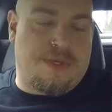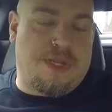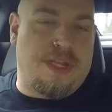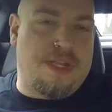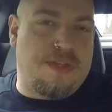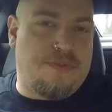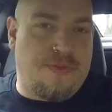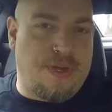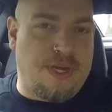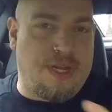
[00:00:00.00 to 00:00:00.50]
so
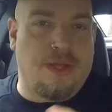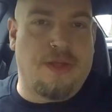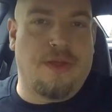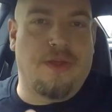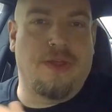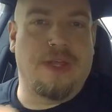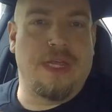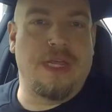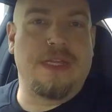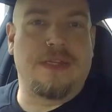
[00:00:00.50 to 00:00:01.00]
this video
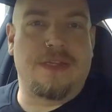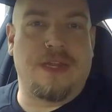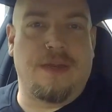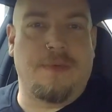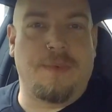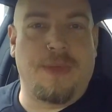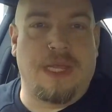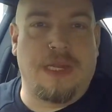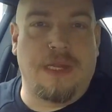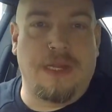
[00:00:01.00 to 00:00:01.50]
is going
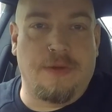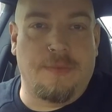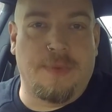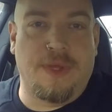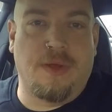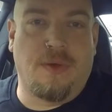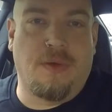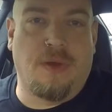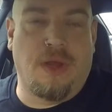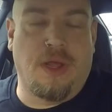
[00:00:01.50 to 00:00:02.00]
to be a little
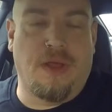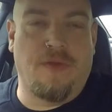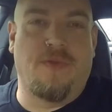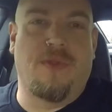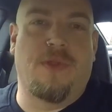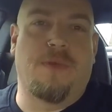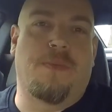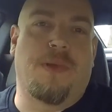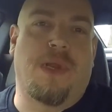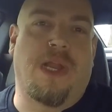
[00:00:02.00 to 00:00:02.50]
bit all
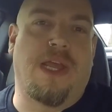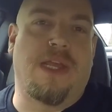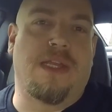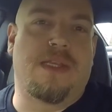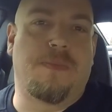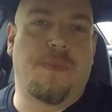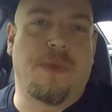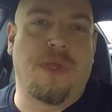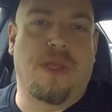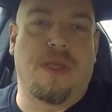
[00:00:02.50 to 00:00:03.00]
over the
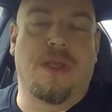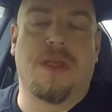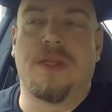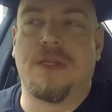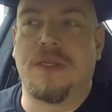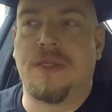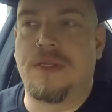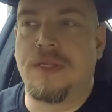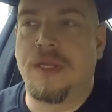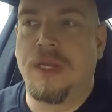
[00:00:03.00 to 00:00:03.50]
place
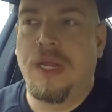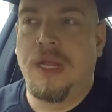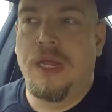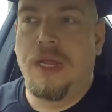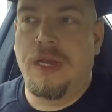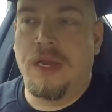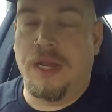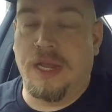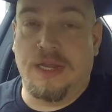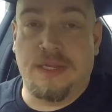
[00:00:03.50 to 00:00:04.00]
because
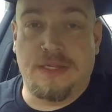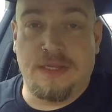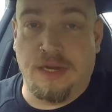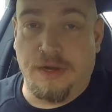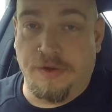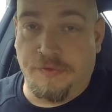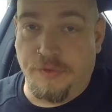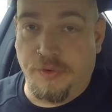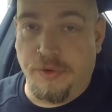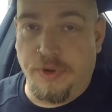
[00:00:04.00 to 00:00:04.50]
like I
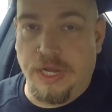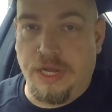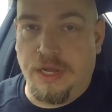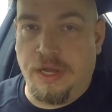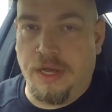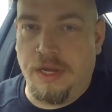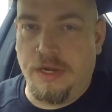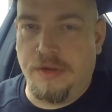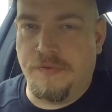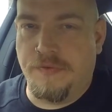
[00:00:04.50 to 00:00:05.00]
said, I've already
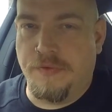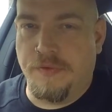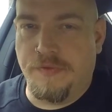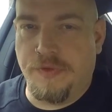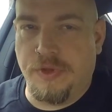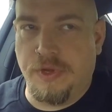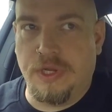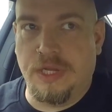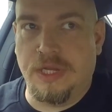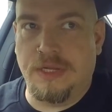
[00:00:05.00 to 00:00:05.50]
kind of
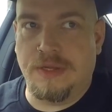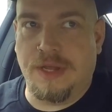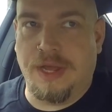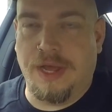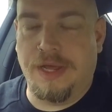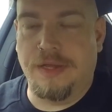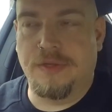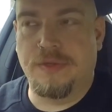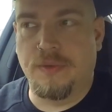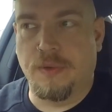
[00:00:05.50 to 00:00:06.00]
reviewed this
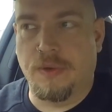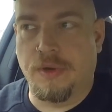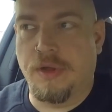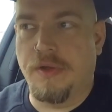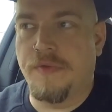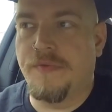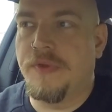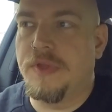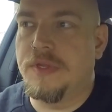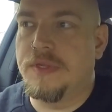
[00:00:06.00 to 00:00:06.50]
car, sort
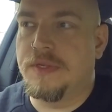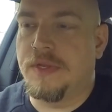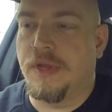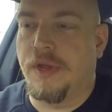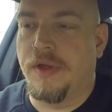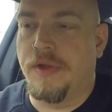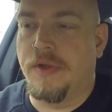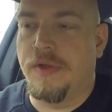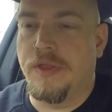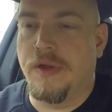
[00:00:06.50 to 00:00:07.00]
of,
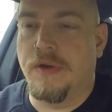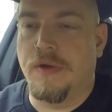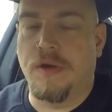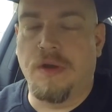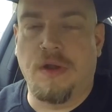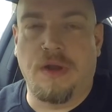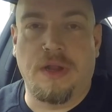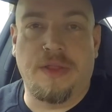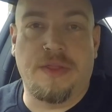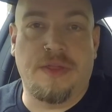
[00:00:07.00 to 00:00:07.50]
so there are
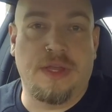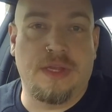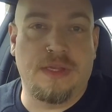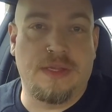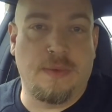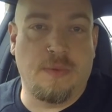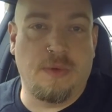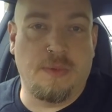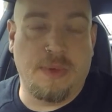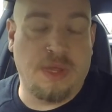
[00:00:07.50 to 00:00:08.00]
a lot of things
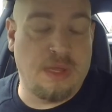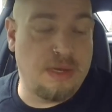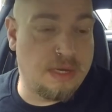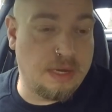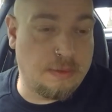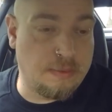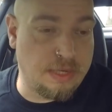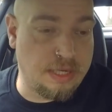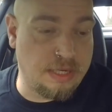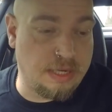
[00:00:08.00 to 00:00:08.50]
that we'll be
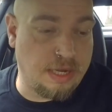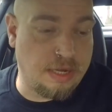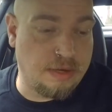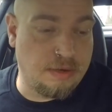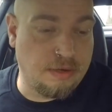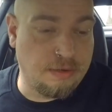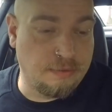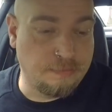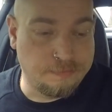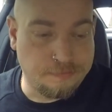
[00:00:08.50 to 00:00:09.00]
doubling
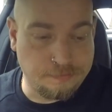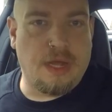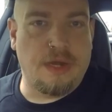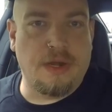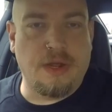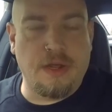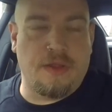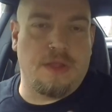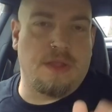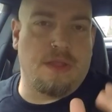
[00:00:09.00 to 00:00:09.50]
down on. I
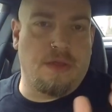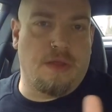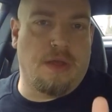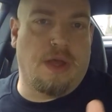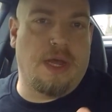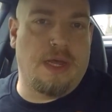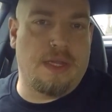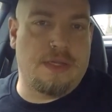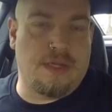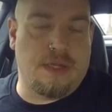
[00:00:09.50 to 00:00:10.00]
know that you
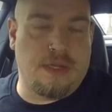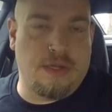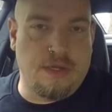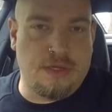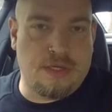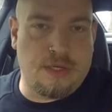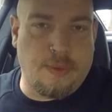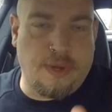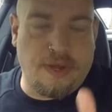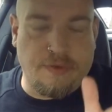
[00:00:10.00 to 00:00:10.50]
guys are
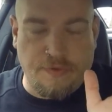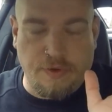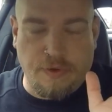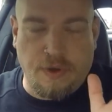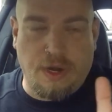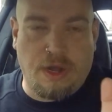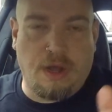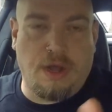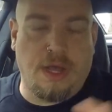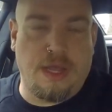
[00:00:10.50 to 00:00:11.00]
used to our
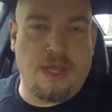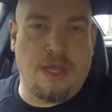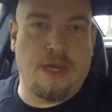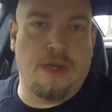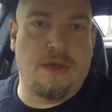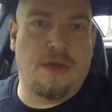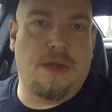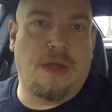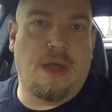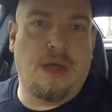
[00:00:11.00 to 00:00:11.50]
very
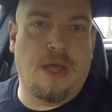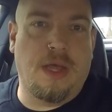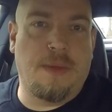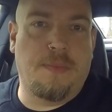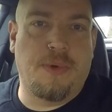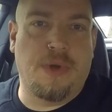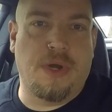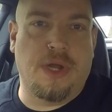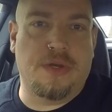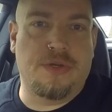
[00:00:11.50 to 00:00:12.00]
high-end,
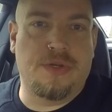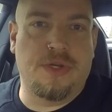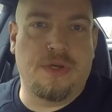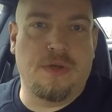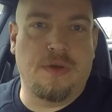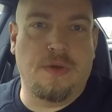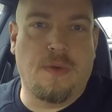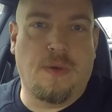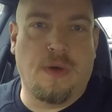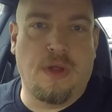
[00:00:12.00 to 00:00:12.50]

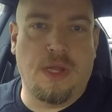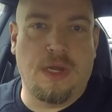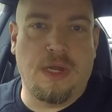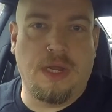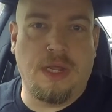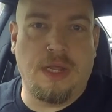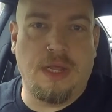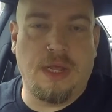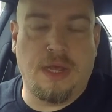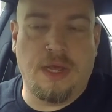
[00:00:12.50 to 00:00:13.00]
high-production
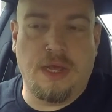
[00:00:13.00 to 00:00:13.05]
quality